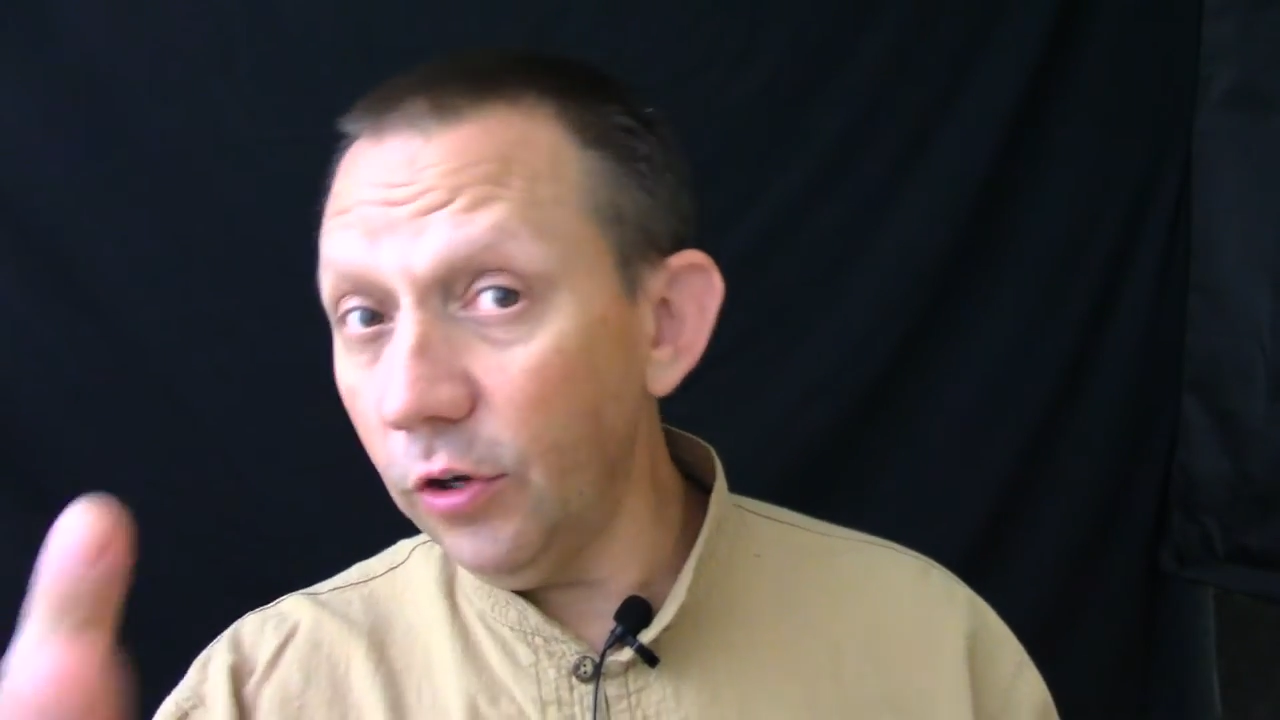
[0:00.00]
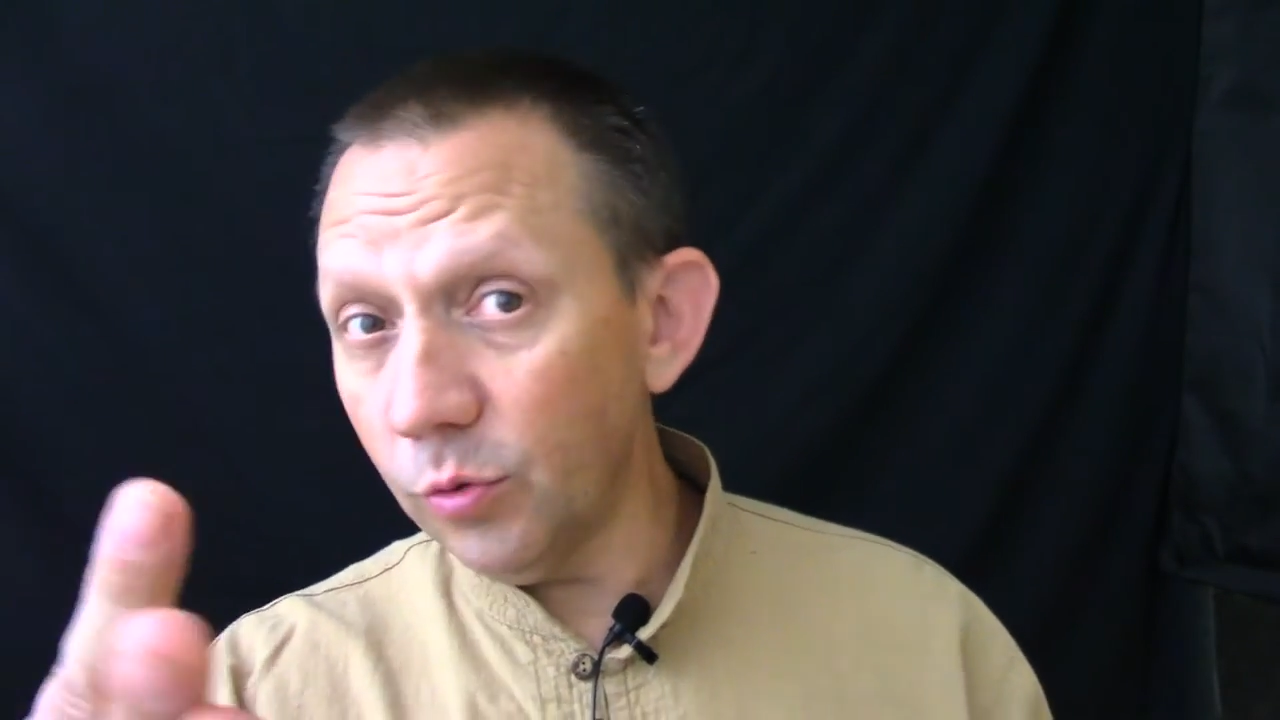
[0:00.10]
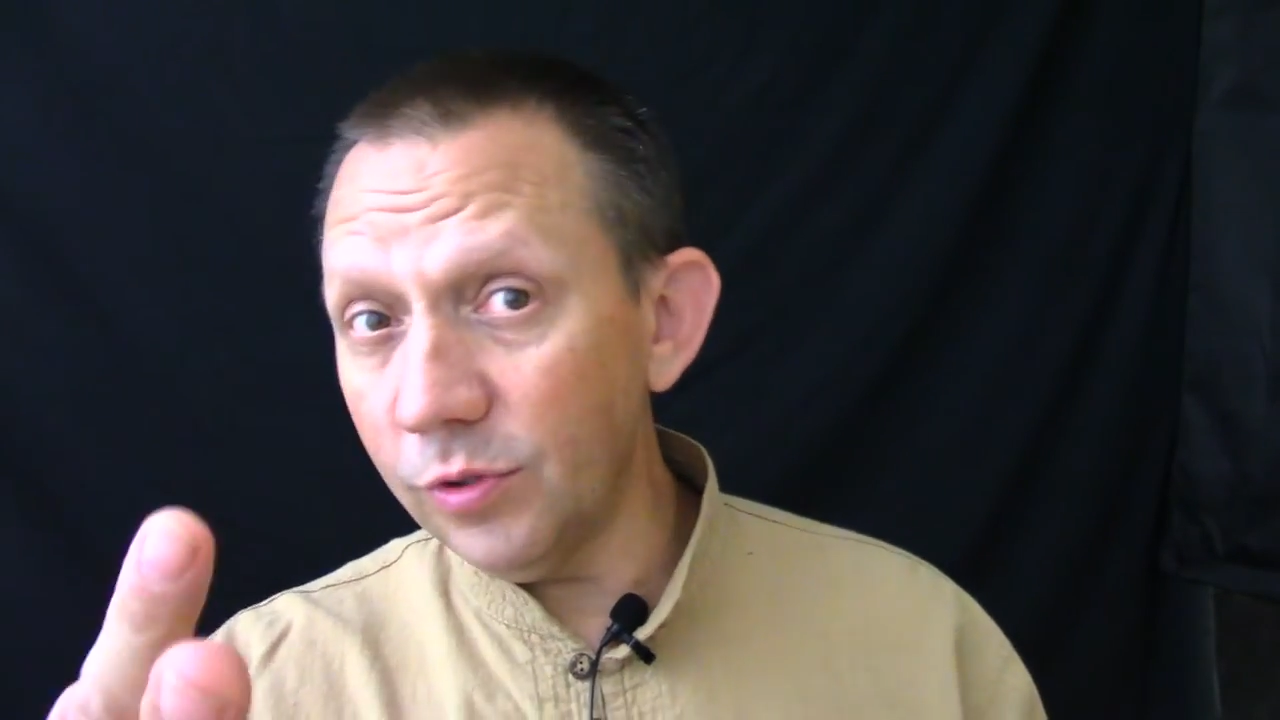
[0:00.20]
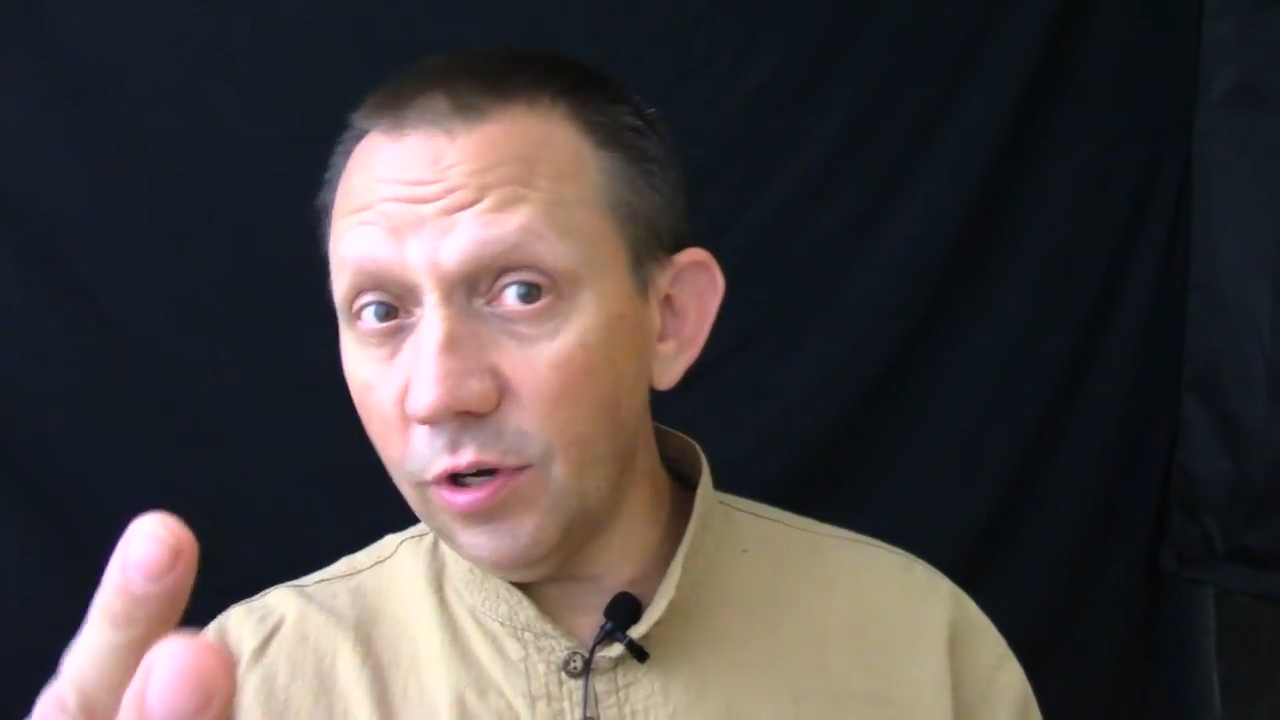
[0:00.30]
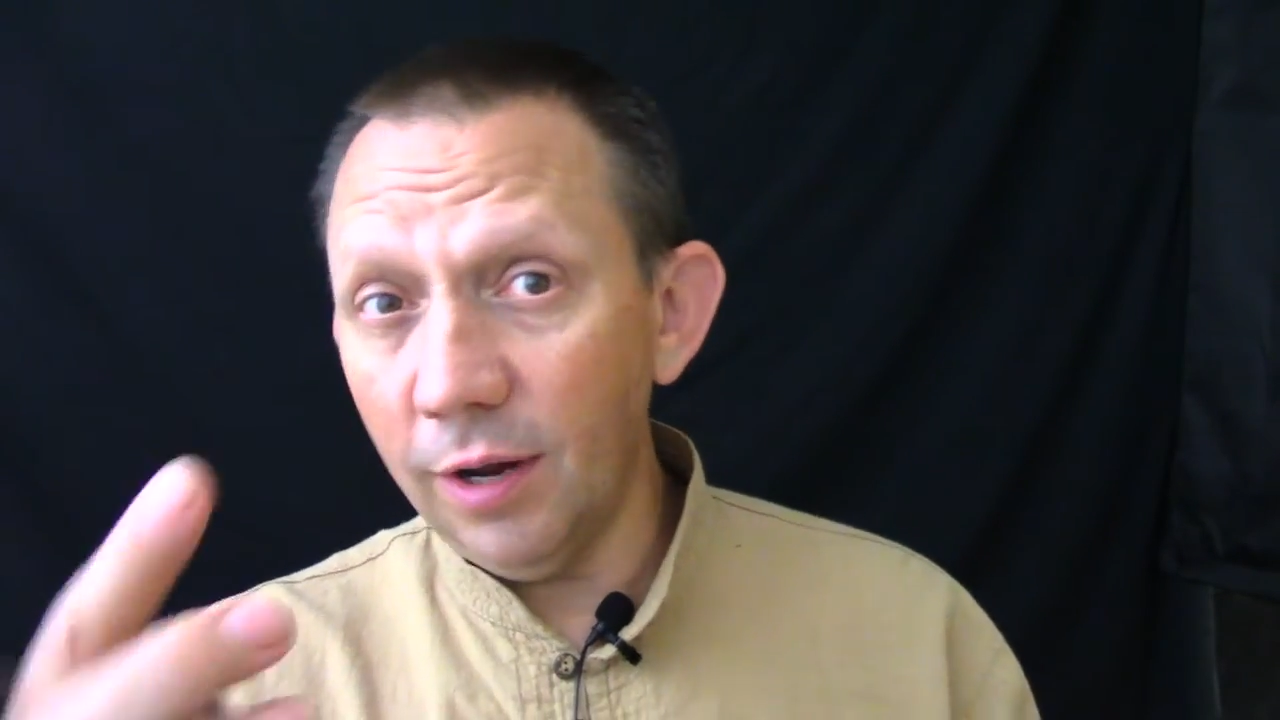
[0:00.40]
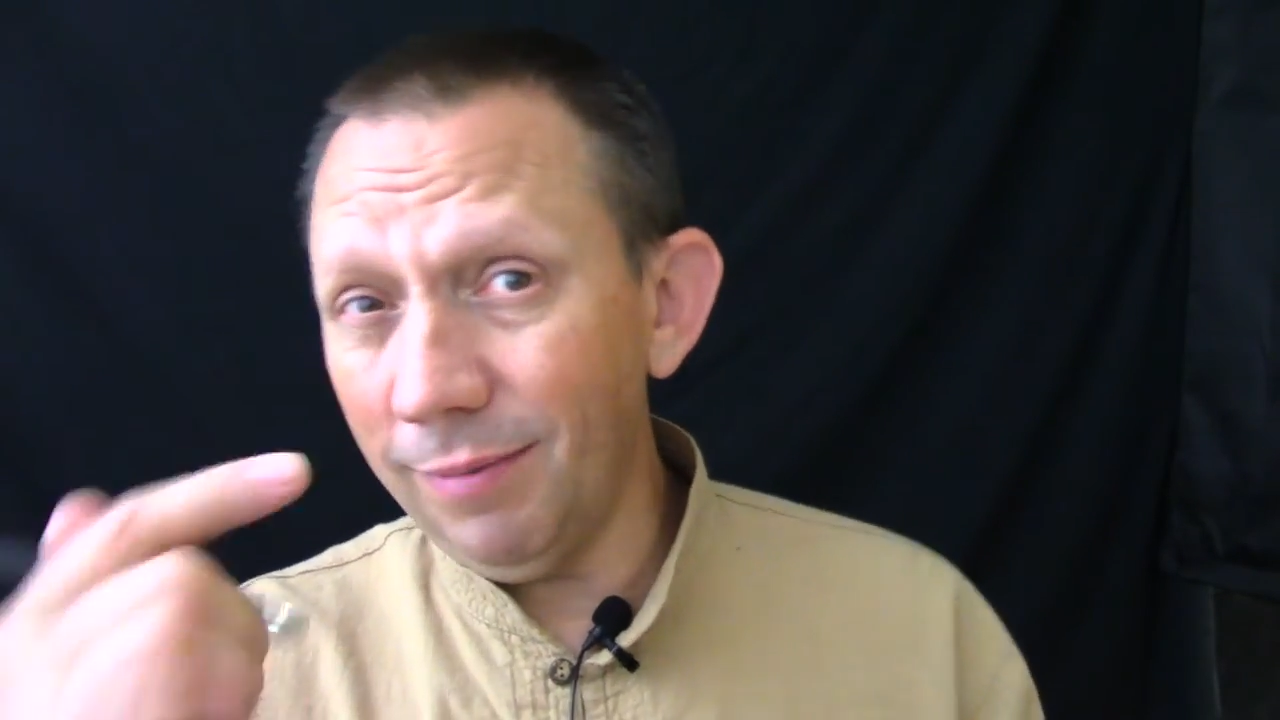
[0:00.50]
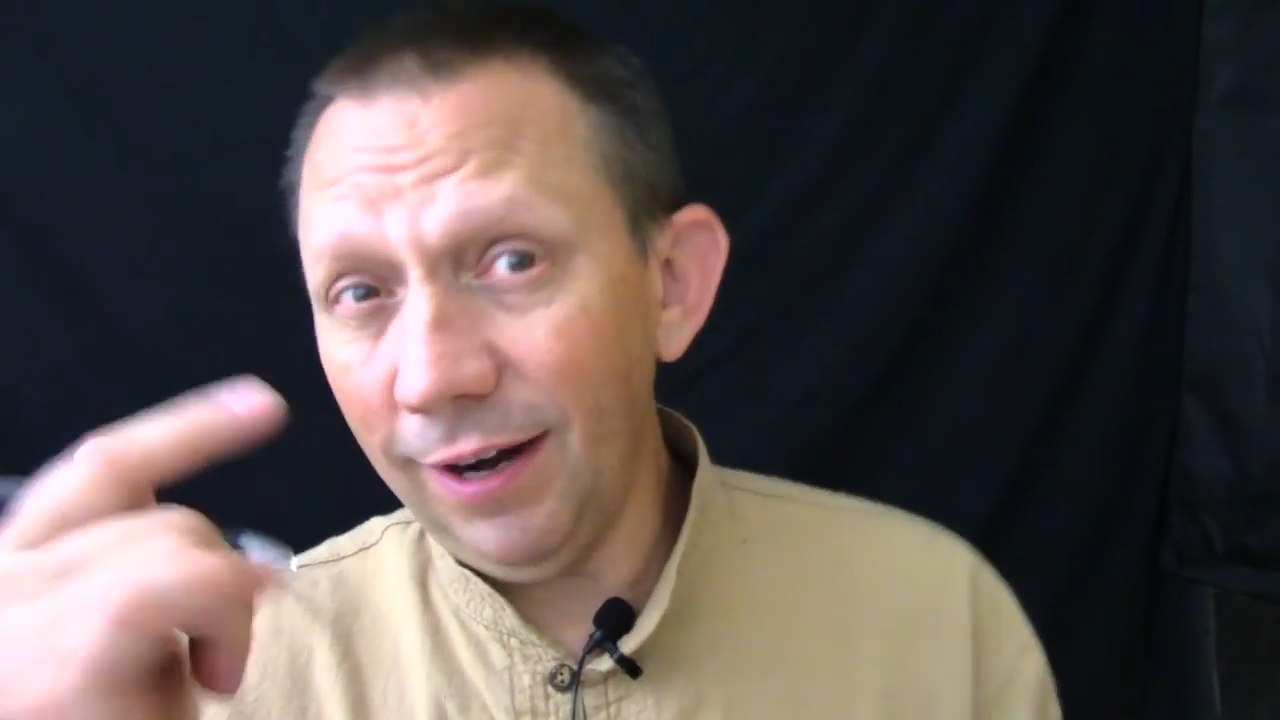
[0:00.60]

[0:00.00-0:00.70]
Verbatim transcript: nose was gone,